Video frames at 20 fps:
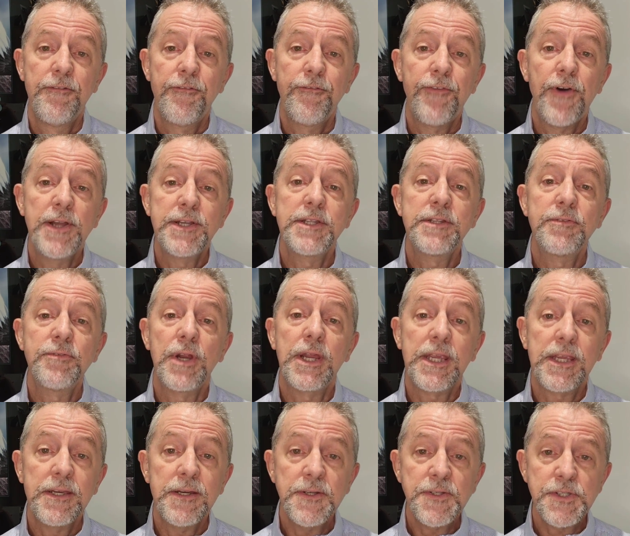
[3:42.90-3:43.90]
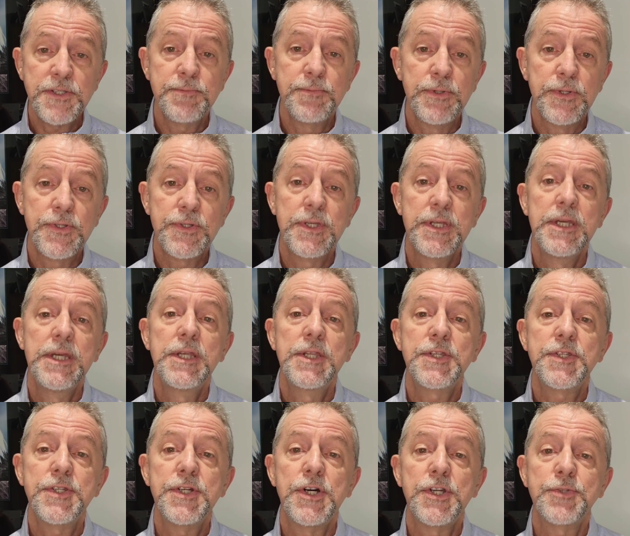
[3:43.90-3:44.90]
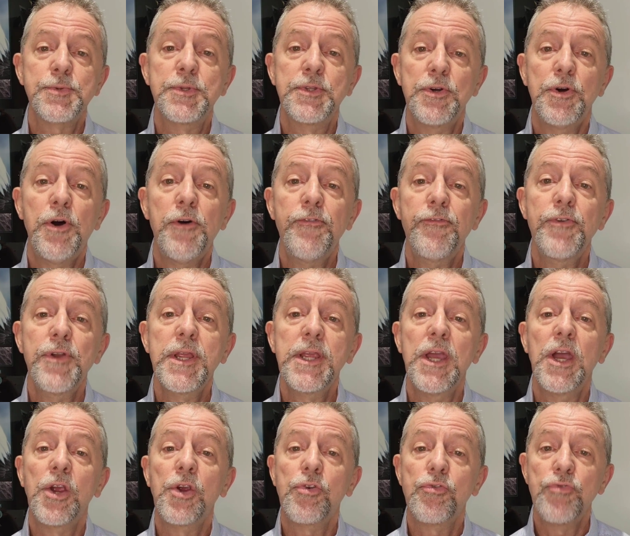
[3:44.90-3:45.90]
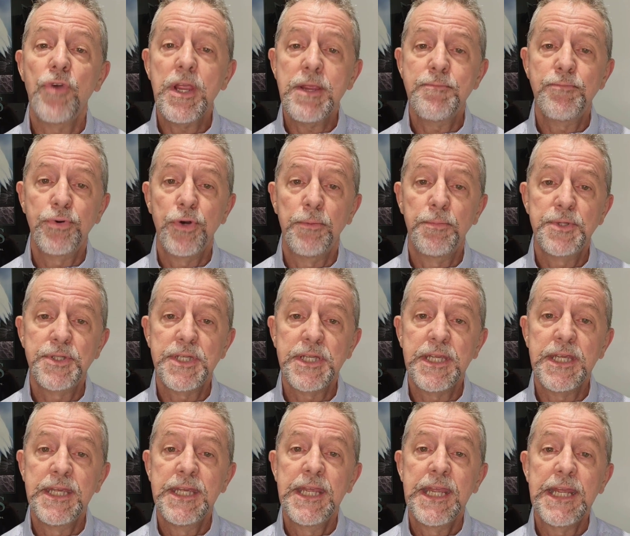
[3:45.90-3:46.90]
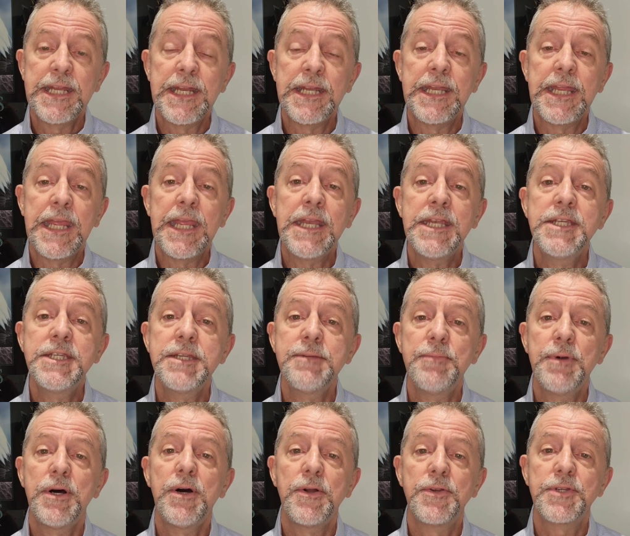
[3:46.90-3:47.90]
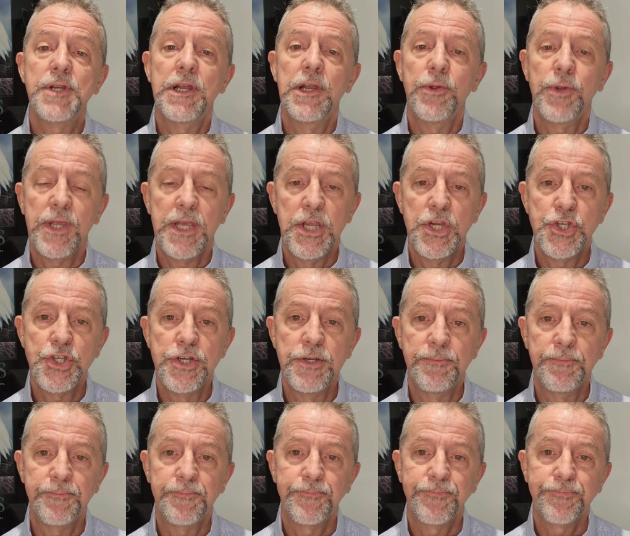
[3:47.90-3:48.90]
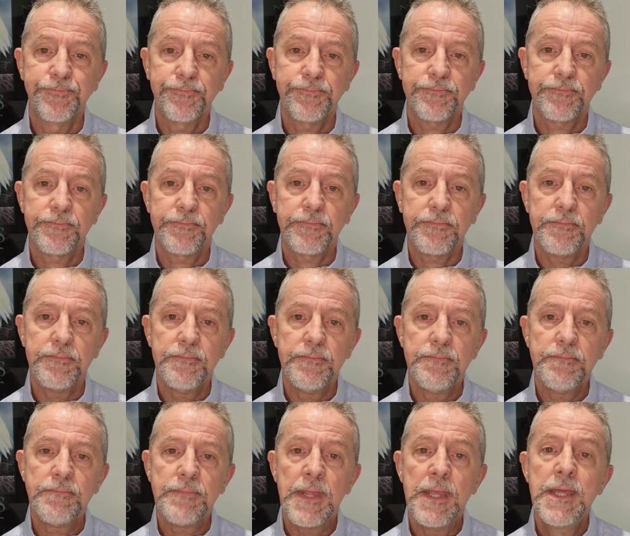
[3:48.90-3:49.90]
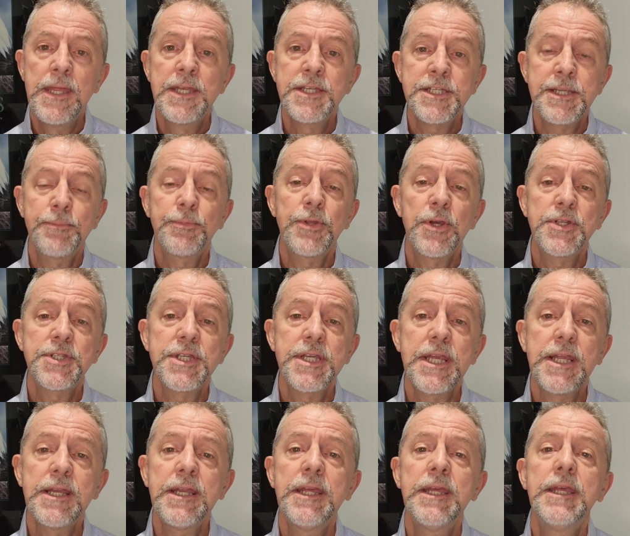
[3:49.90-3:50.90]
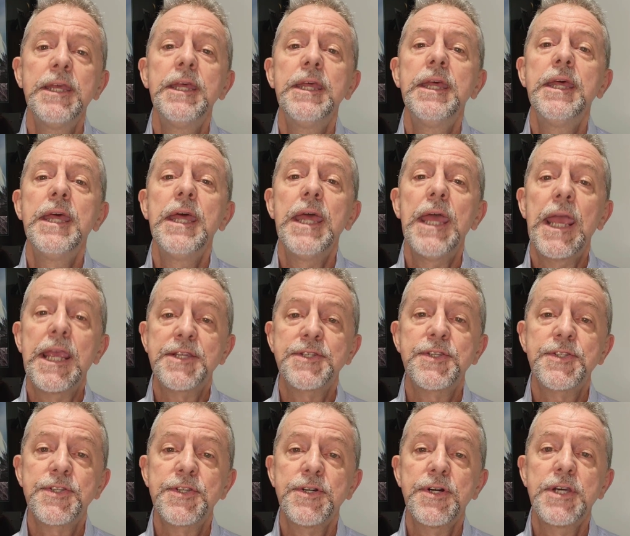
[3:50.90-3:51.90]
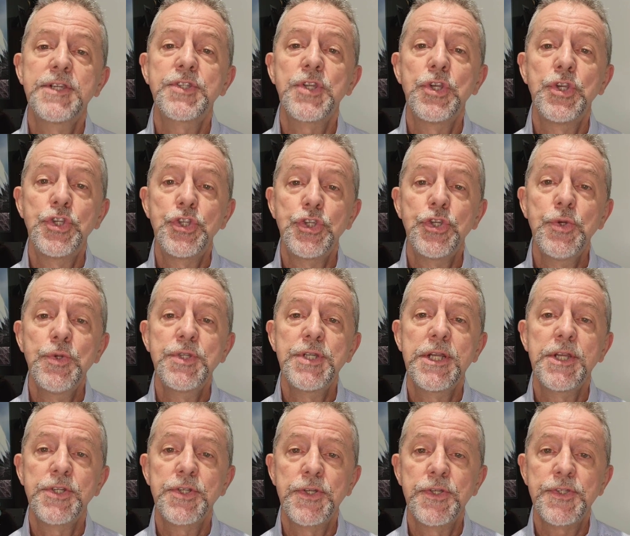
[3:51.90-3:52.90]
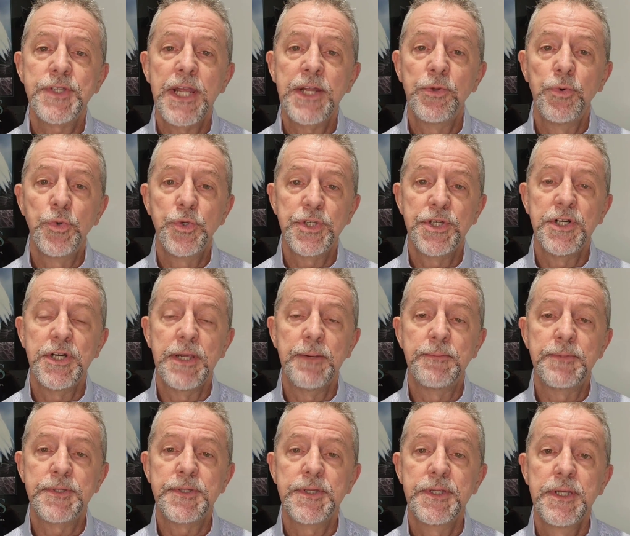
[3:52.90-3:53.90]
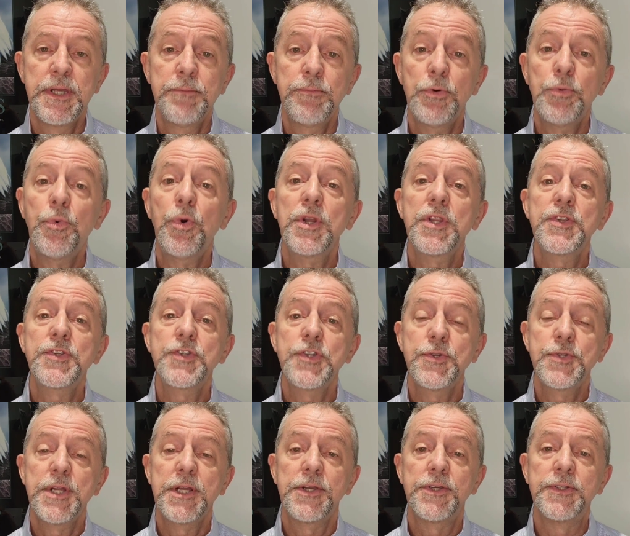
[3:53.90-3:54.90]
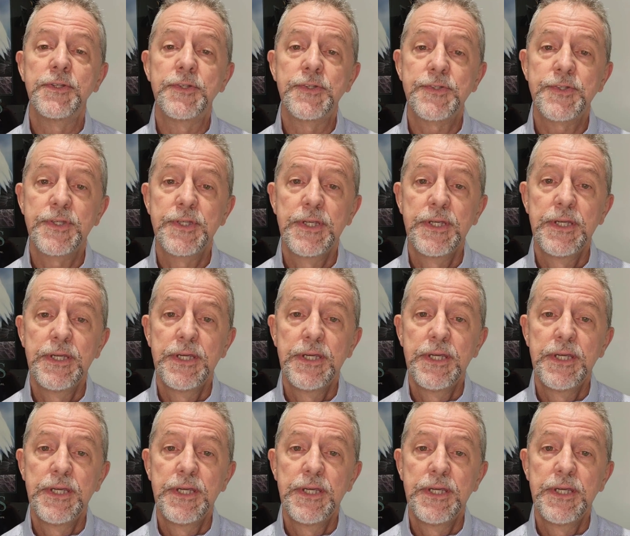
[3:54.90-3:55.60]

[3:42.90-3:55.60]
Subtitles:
Finding the right customers starts with offering a great property in an in-demand location. Tip 13, exercise due diligence at all times. But what is due diligence?